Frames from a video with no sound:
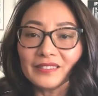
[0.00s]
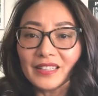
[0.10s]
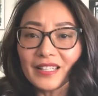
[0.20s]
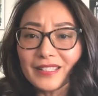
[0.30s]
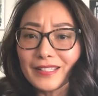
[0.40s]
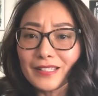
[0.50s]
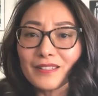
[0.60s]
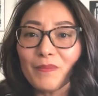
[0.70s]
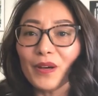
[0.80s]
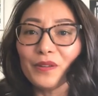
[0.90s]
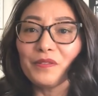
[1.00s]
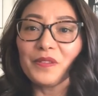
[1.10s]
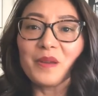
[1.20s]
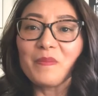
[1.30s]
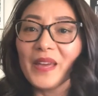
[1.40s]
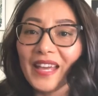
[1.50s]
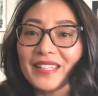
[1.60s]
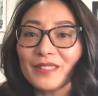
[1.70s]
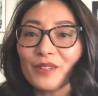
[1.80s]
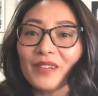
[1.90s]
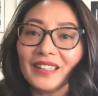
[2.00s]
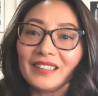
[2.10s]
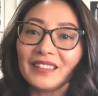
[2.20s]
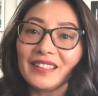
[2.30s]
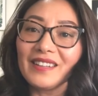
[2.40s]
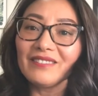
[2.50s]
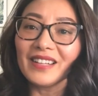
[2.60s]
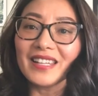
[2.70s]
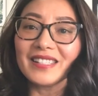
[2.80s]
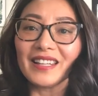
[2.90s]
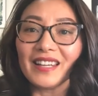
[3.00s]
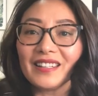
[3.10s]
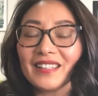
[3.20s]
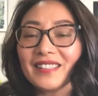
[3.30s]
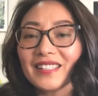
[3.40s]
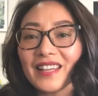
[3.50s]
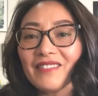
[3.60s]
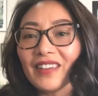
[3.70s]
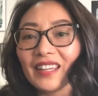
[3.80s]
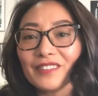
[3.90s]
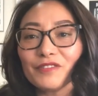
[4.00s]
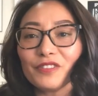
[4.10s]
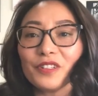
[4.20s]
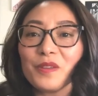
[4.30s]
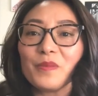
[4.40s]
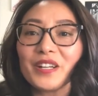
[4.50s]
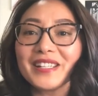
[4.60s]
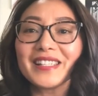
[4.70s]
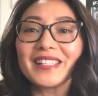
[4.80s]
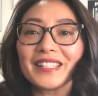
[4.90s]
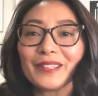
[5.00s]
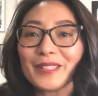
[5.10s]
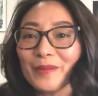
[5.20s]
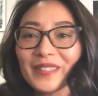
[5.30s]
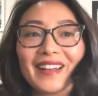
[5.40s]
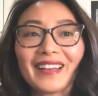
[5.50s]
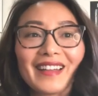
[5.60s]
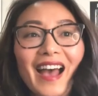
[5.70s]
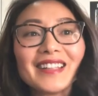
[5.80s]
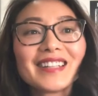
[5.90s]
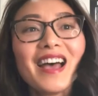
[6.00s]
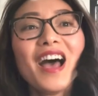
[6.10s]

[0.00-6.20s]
it's just a part of your pay, so why not invest it and save it for emergency or something like that.